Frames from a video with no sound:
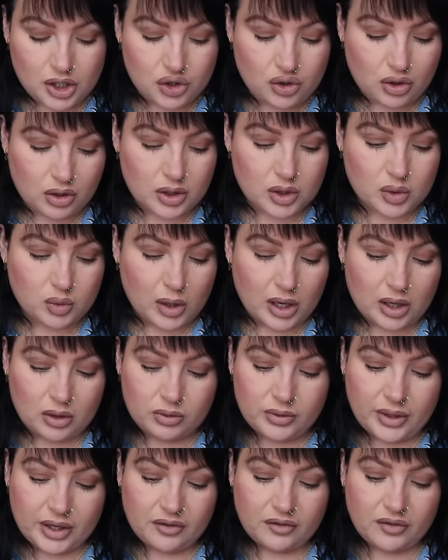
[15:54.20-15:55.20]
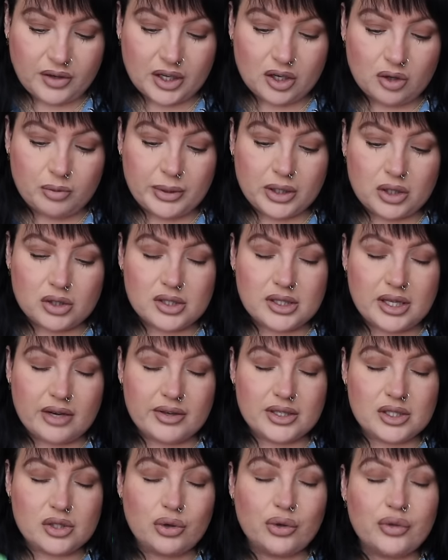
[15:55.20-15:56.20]
strong as well, they feel, because there
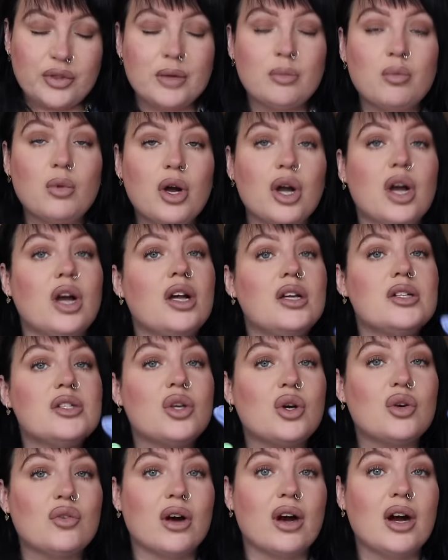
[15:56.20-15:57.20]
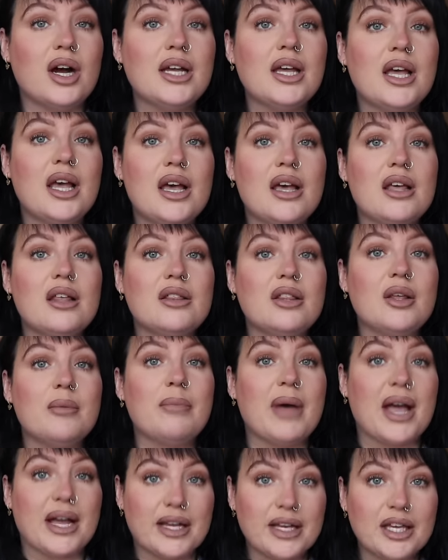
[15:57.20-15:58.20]
is nothing worse, all right, than
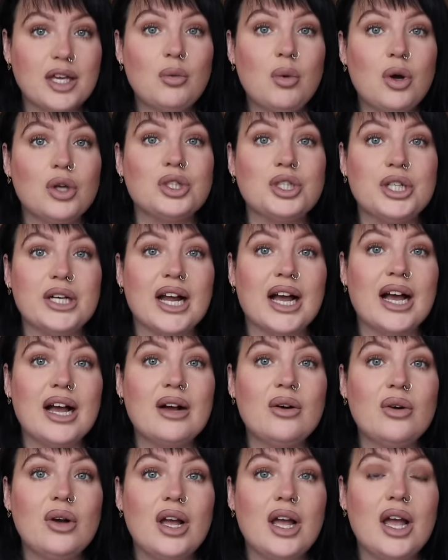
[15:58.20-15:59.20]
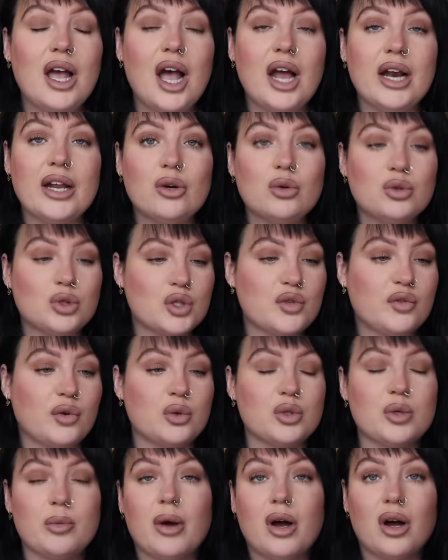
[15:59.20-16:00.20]
pegging your washing out and it all just
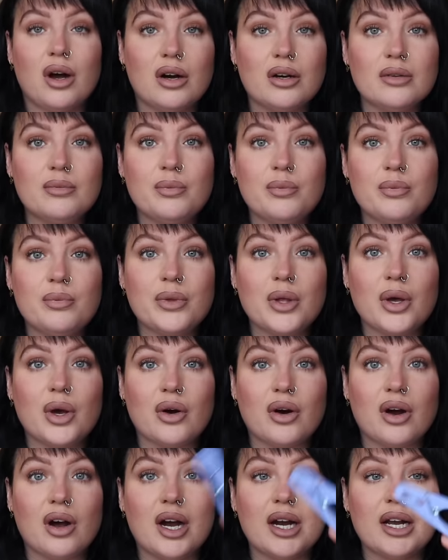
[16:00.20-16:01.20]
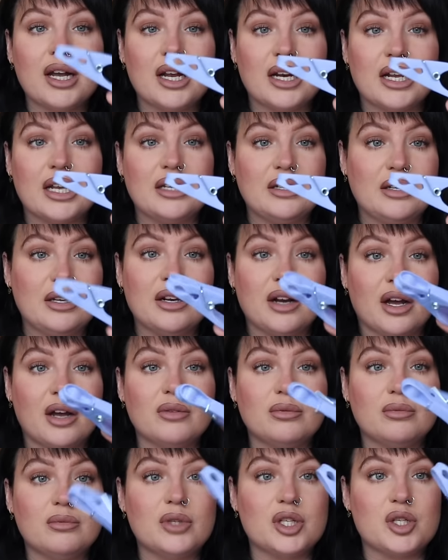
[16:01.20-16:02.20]
falls apart, all right? And it, you know,
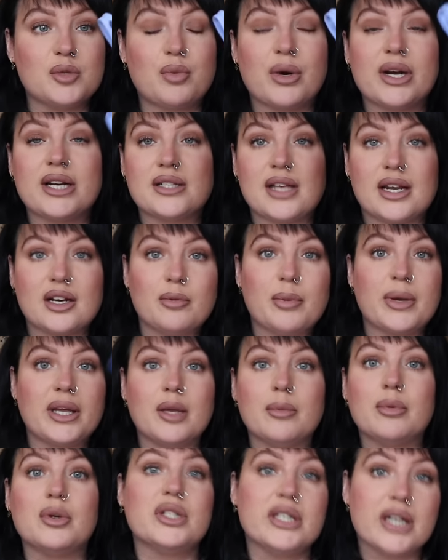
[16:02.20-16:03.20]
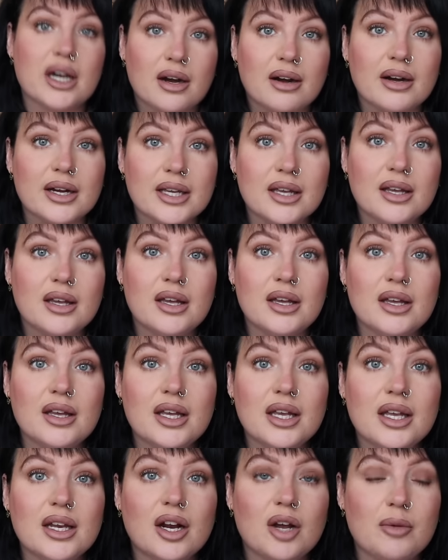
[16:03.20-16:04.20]
the springs end up in your bloody eye,
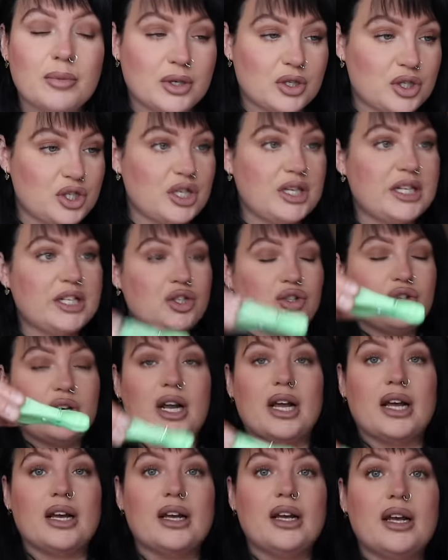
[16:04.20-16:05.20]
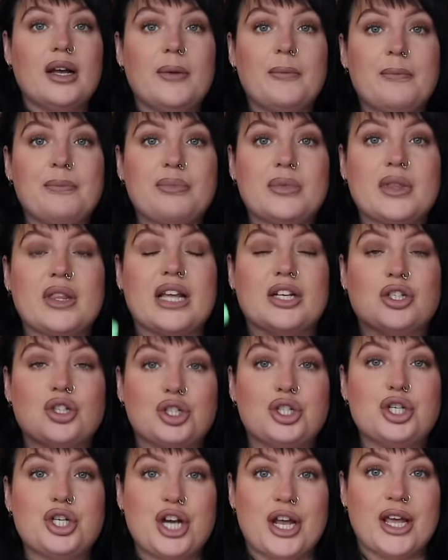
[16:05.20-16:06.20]
you know, because you literally, they're just
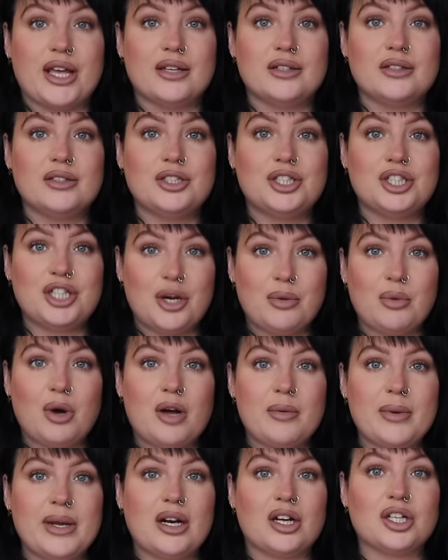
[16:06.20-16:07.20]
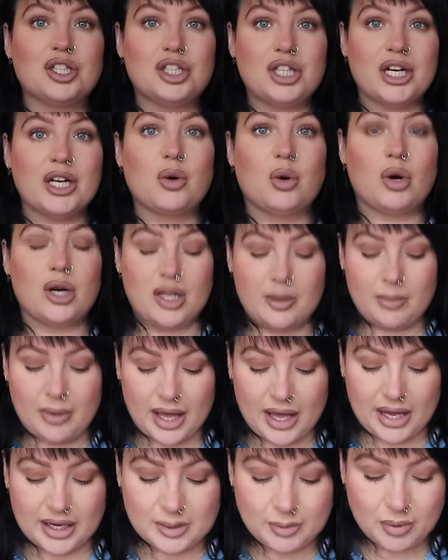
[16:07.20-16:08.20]
shit. Do you know what I mean? Like, shit quality
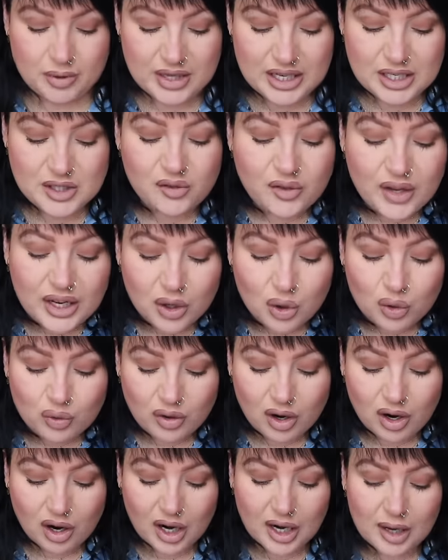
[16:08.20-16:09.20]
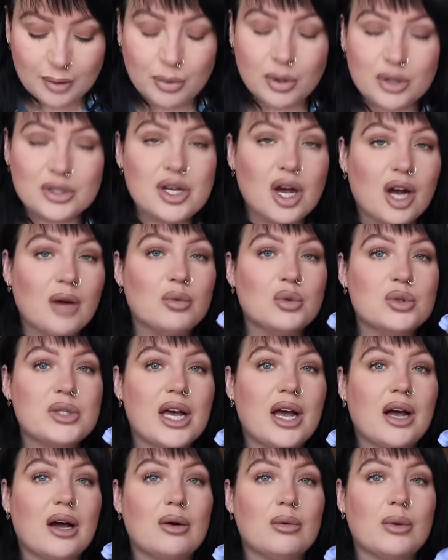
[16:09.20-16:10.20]
pegs. But these feel all right, but time will
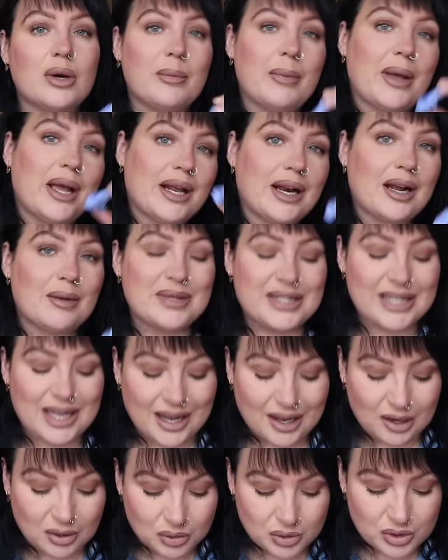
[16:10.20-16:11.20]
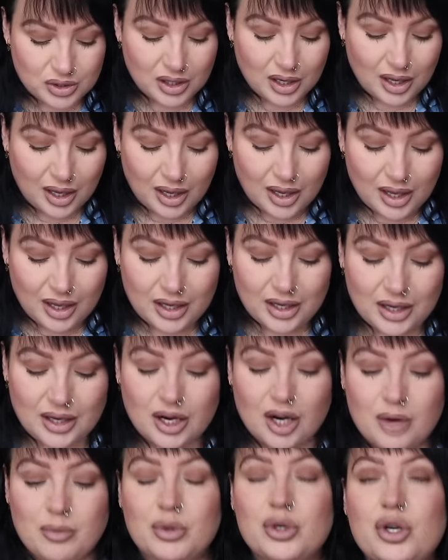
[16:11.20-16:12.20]
tell when I'm pegging out my towels, you
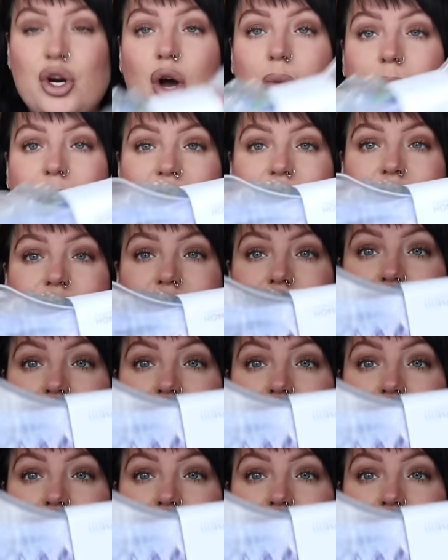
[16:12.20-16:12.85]
know. But not bad, is